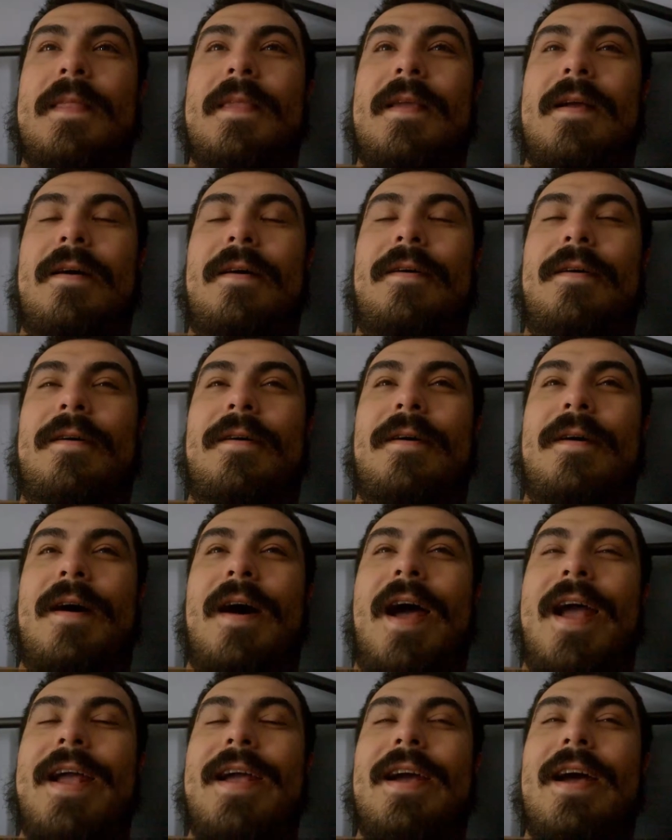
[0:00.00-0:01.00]

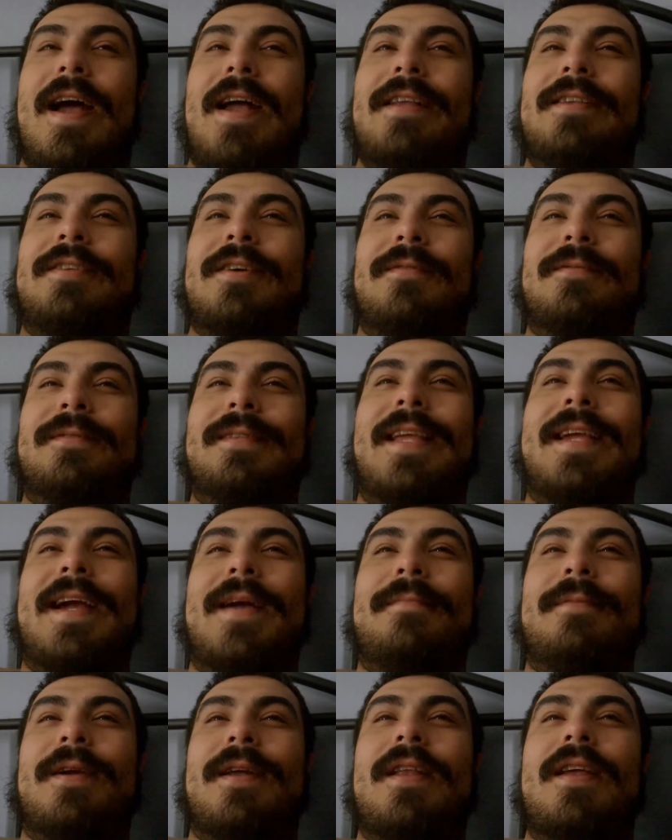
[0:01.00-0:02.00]
I don't think
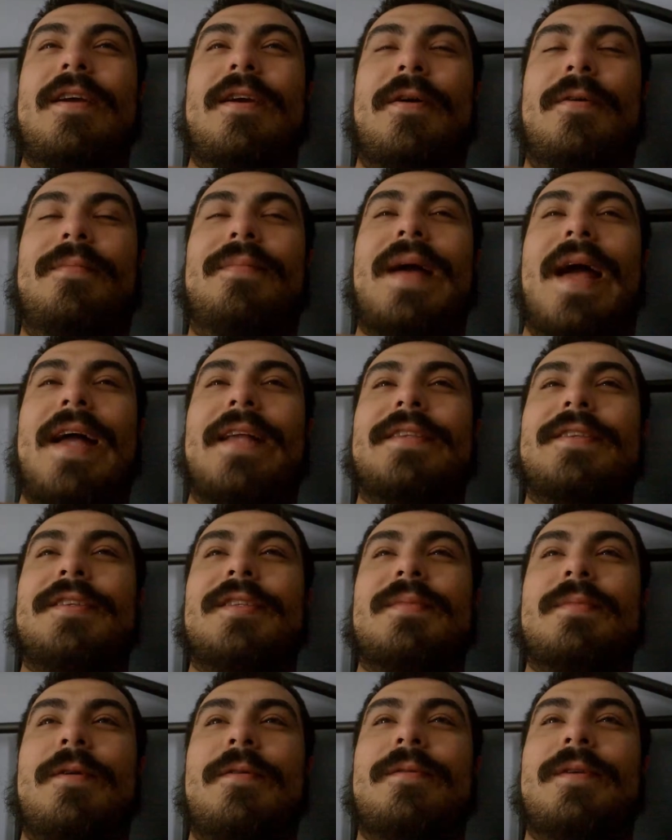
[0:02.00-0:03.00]
I'm gonna go back to
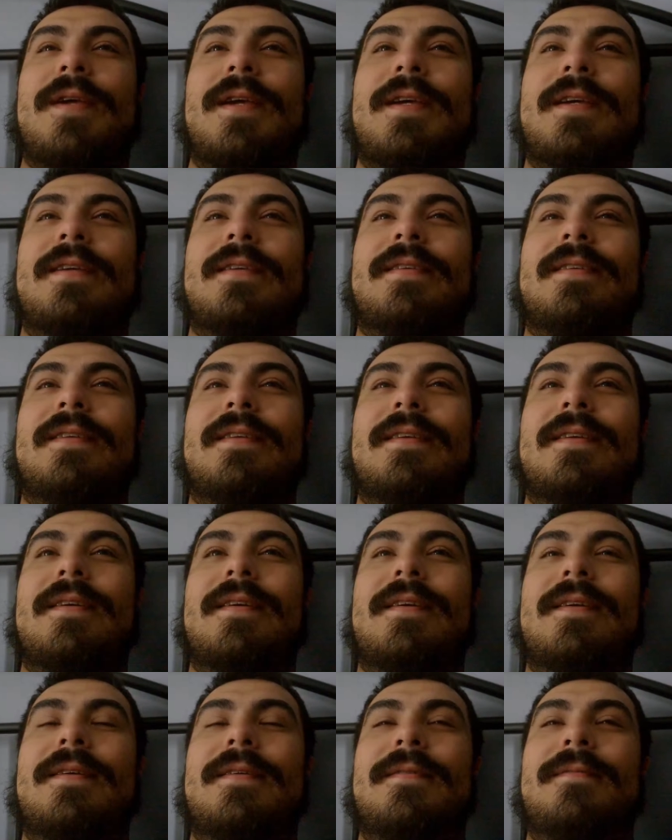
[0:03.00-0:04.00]
smoking,
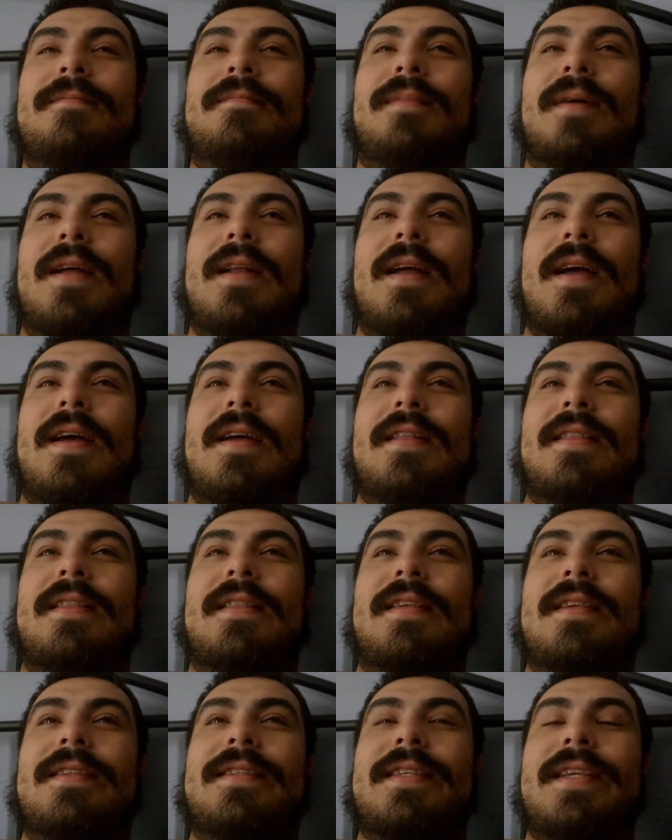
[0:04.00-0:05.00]
but
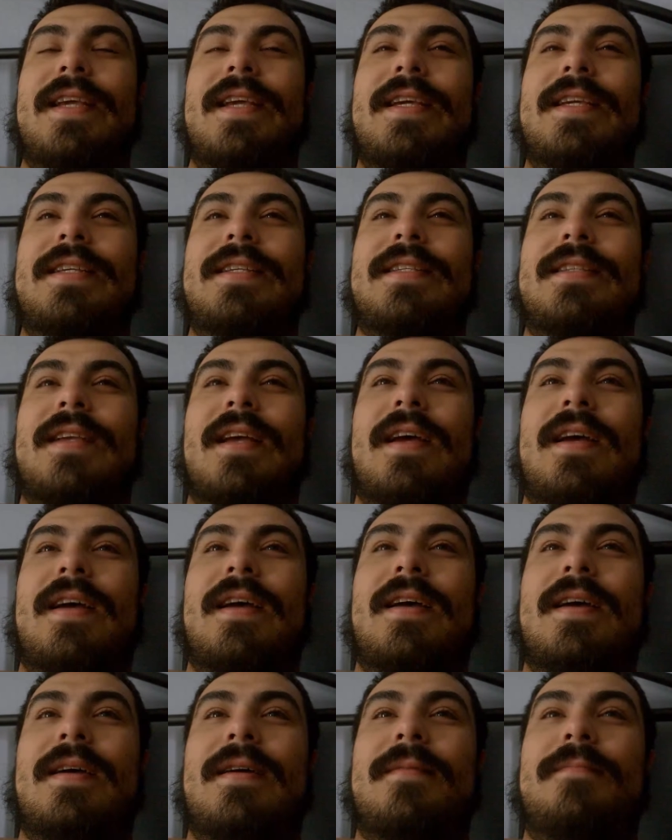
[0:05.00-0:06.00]
this is
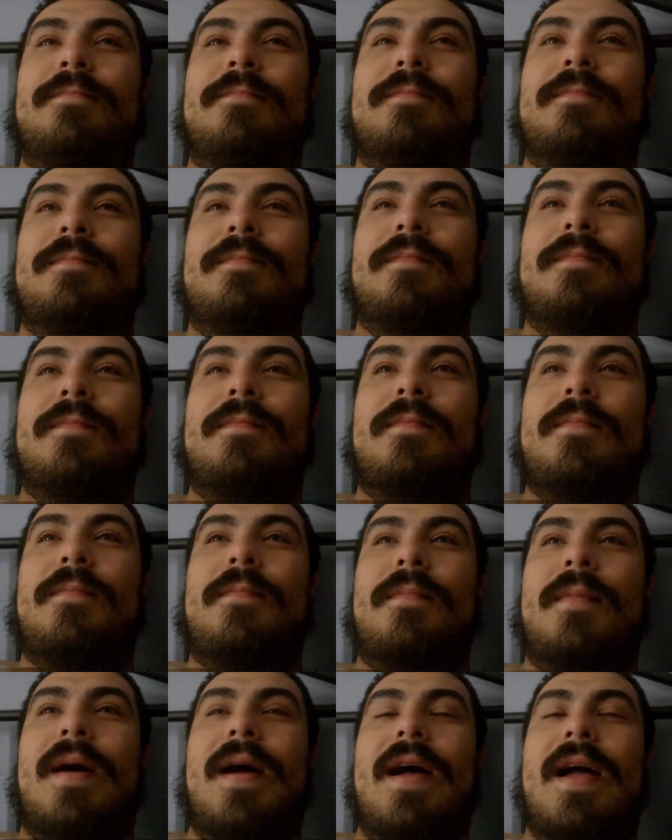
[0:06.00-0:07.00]

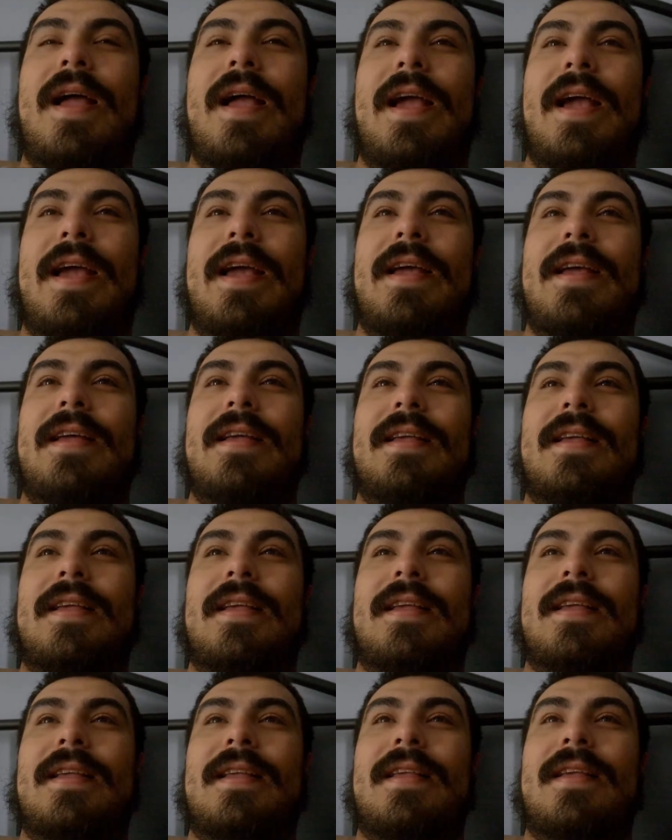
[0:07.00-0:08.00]
my
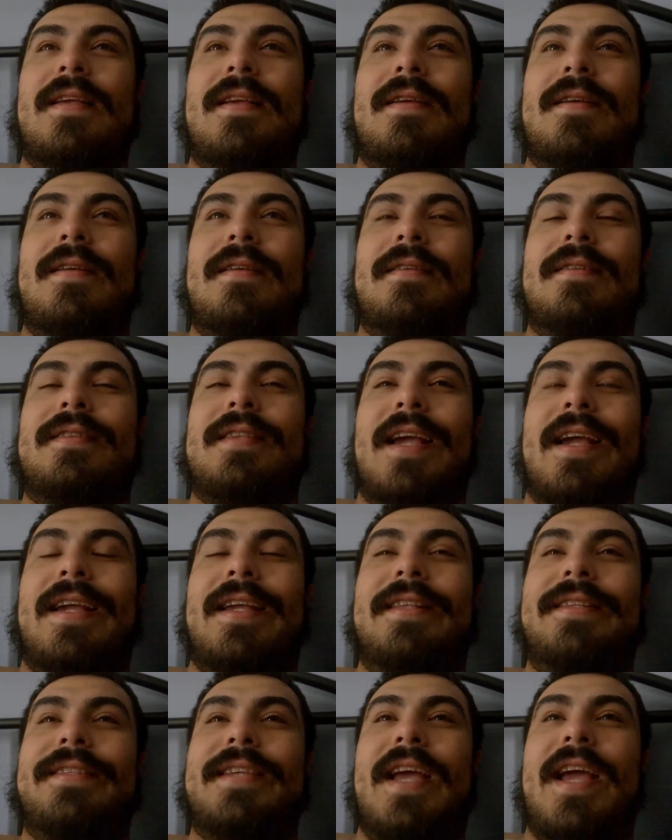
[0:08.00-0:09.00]

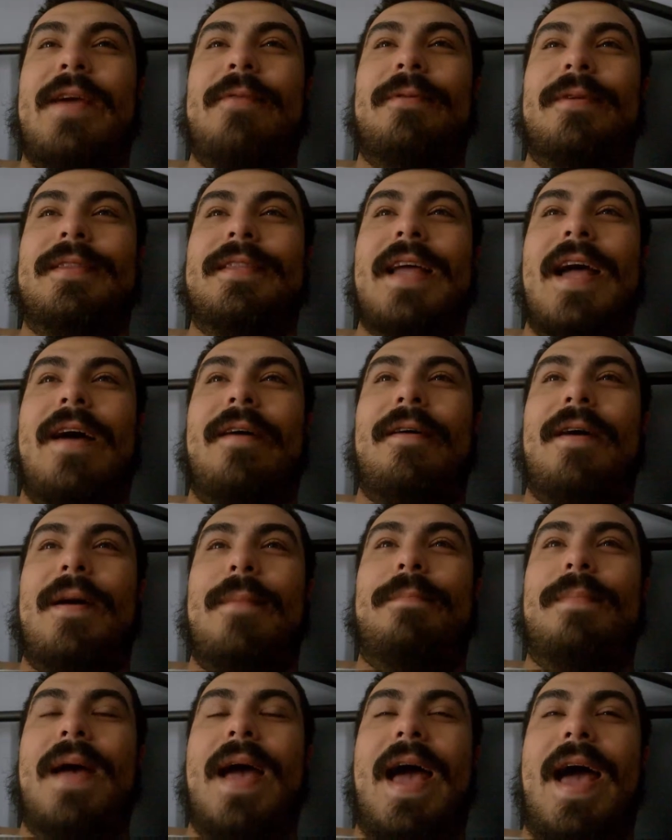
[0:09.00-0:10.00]
second day without a
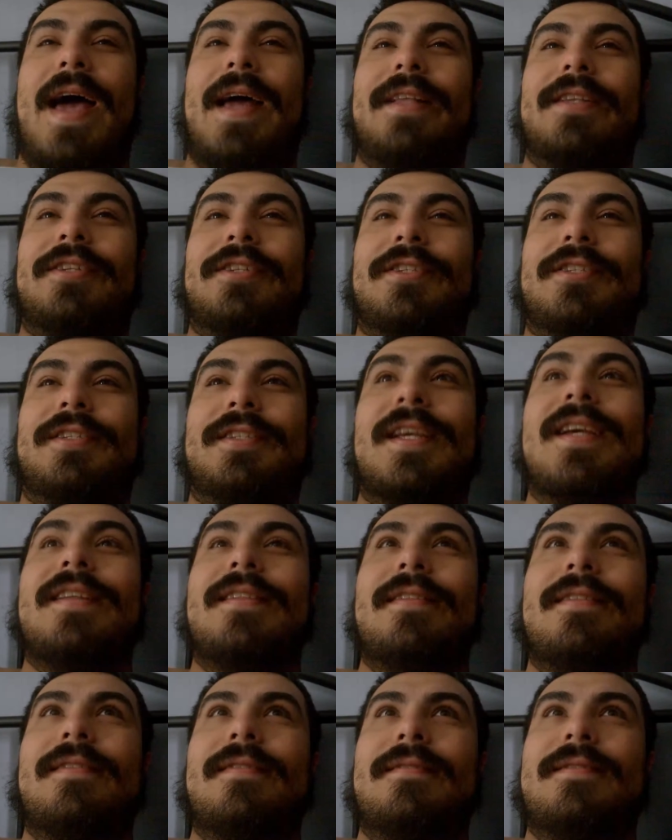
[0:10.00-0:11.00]
patch,
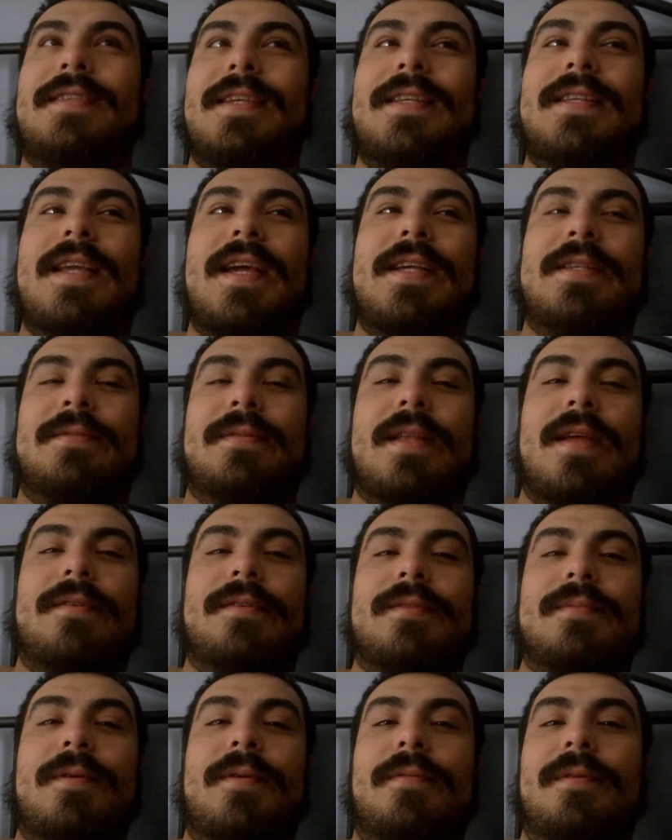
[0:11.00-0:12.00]
10 days
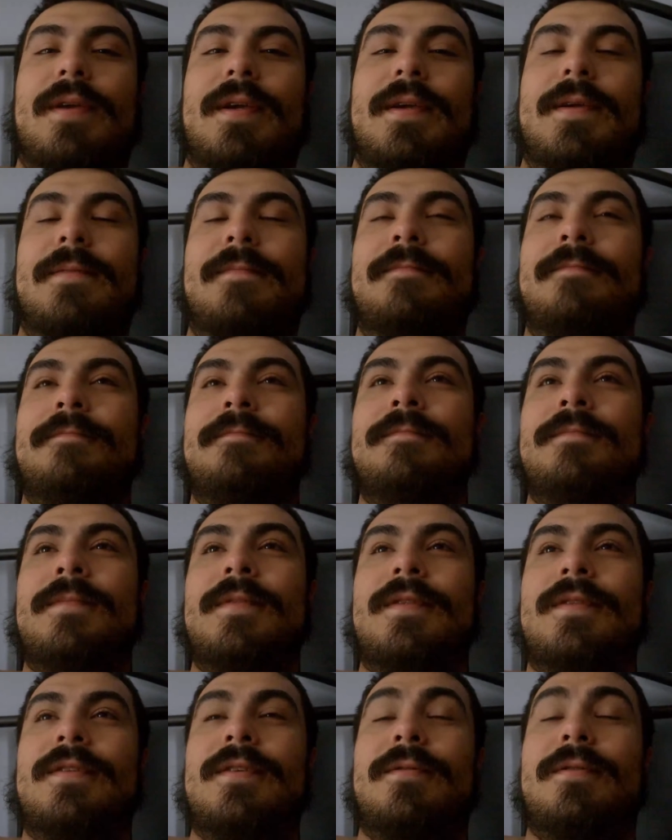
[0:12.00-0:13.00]
without smoking.
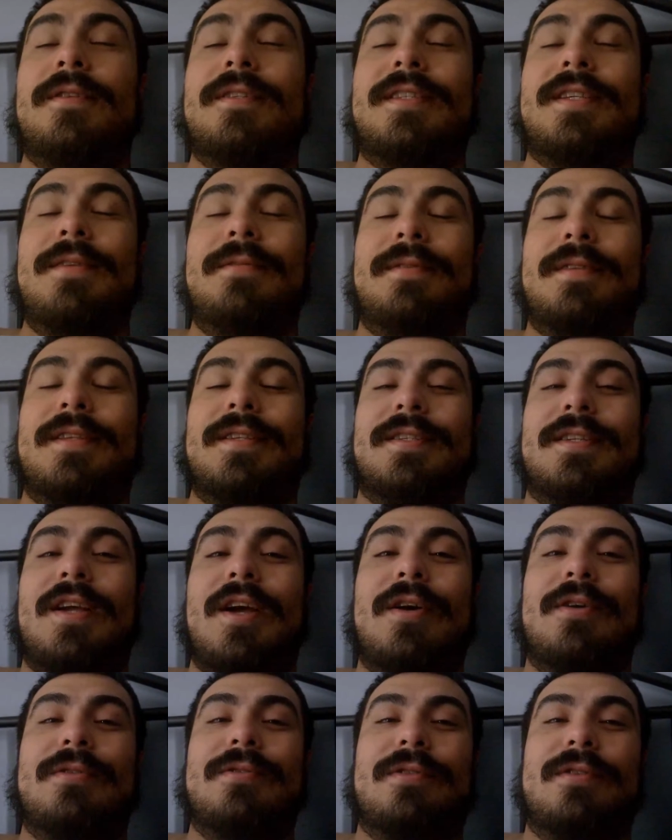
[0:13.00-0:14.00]
So we'll see where this
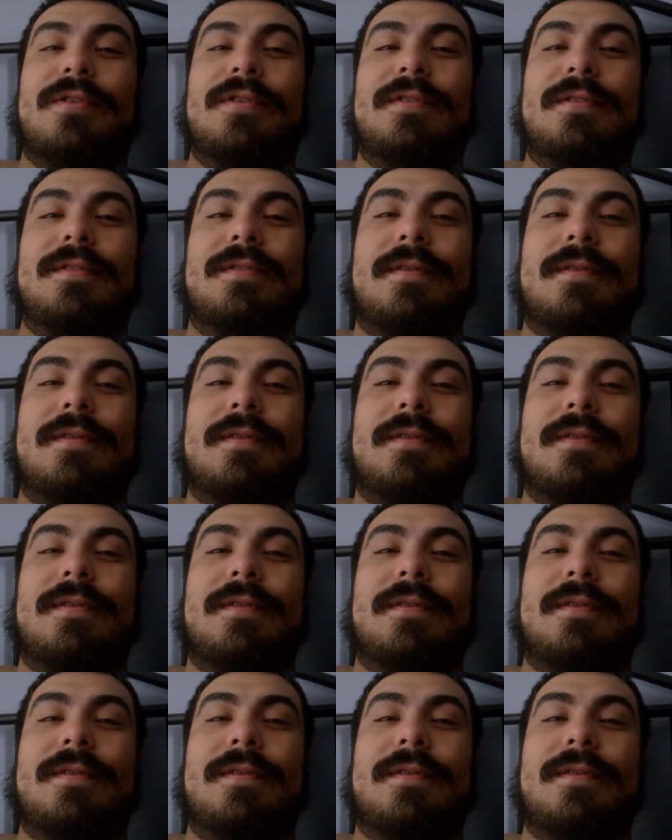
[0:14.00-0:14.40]
goes.